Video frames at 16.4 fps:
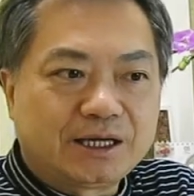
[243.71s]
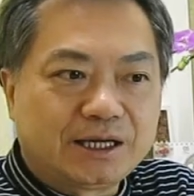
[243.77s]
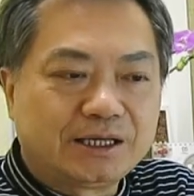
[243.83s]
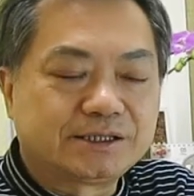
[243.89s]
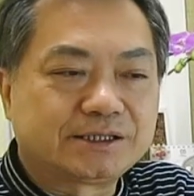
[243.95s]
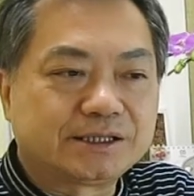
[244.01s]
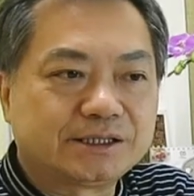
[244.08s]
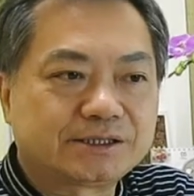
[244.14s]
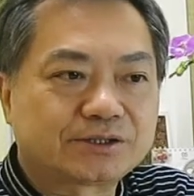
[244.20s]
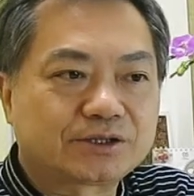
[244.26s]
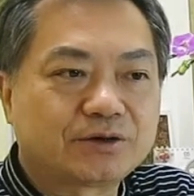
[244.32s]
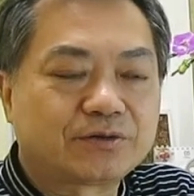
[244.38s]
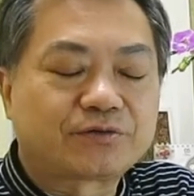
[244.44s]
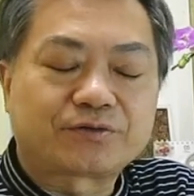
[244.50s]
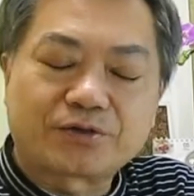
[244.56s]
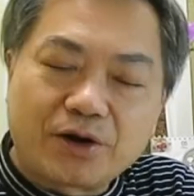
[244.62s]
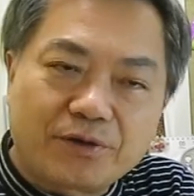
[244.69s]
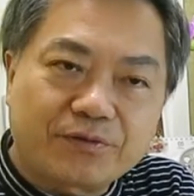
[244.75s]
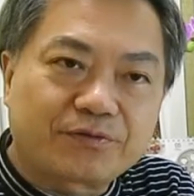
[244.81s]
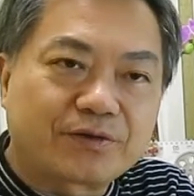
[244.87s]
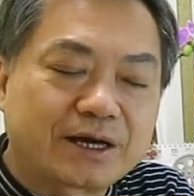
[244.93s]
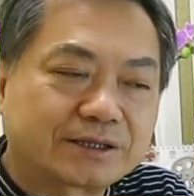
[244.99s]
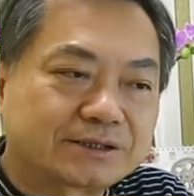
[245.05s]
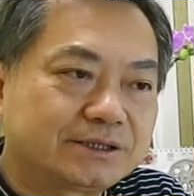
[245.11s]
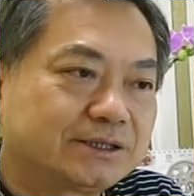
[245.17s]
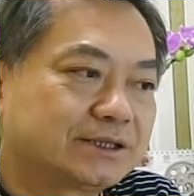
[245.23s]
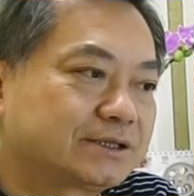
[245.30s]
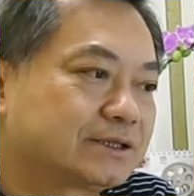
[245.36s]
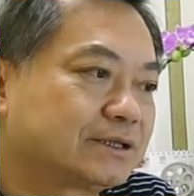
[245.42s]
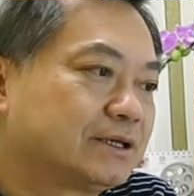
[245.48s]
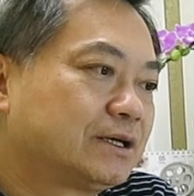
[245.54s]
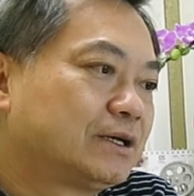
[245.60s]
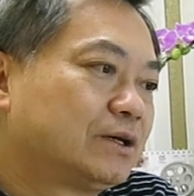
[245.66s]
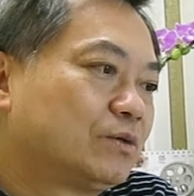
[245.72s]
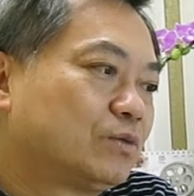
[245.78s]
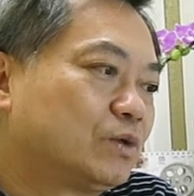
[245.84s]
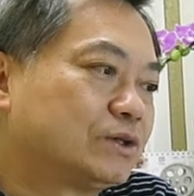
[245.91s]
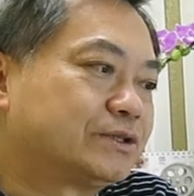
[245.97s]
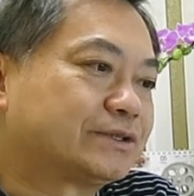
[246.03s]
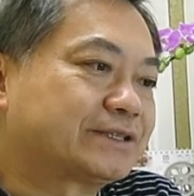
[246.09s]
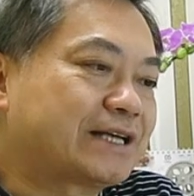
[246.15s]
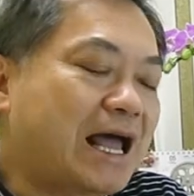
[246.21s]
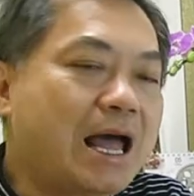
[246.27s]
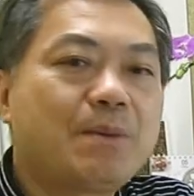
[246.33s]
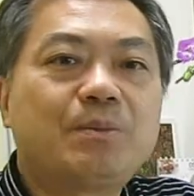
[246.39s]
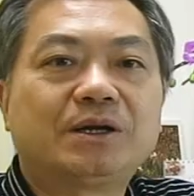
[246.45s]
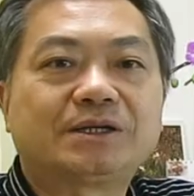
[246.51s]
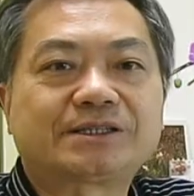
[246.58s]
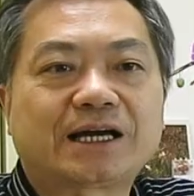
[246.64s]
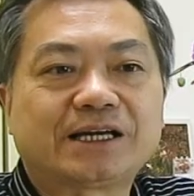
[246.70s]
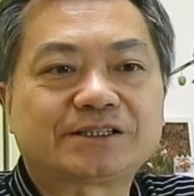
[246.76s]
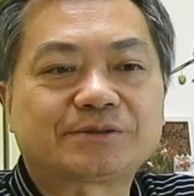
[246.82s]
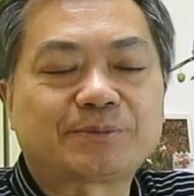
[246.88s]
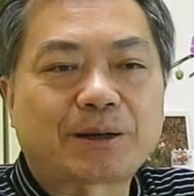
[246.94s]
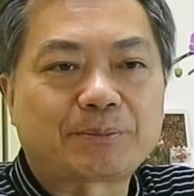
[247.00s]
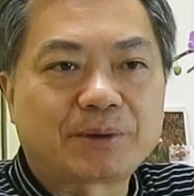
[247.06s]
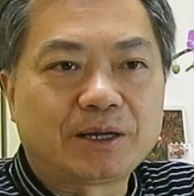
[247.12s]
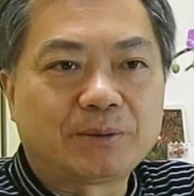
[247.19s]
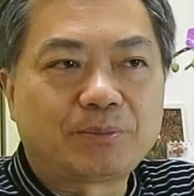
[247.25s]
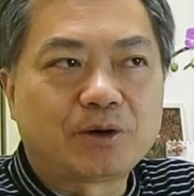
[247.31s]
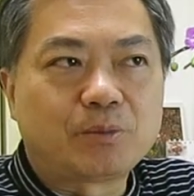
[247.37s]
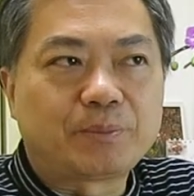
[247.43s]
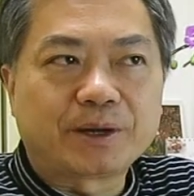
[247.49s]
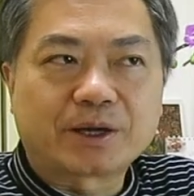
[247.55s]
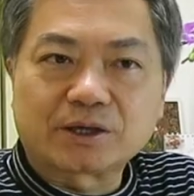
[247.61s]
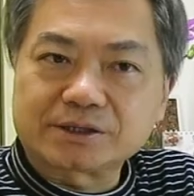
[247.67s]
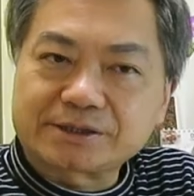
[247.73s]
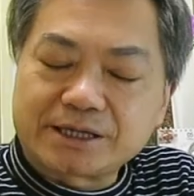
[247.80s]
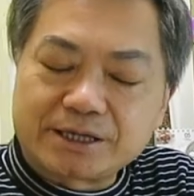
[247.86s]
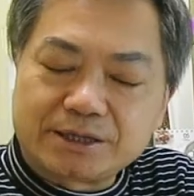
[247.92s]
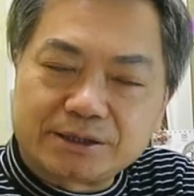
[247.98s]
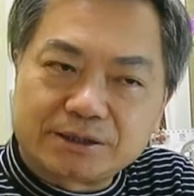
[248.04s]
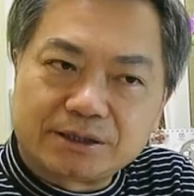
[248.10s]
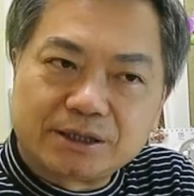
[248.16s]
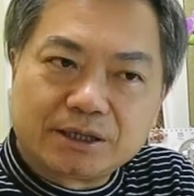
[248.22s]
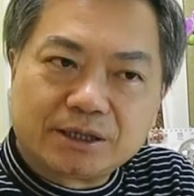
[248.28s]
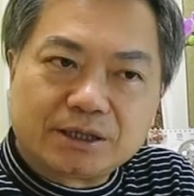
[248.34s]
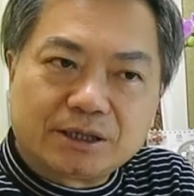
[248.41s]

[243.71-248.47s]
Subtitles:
It is the third factors which is emphasized by people, because the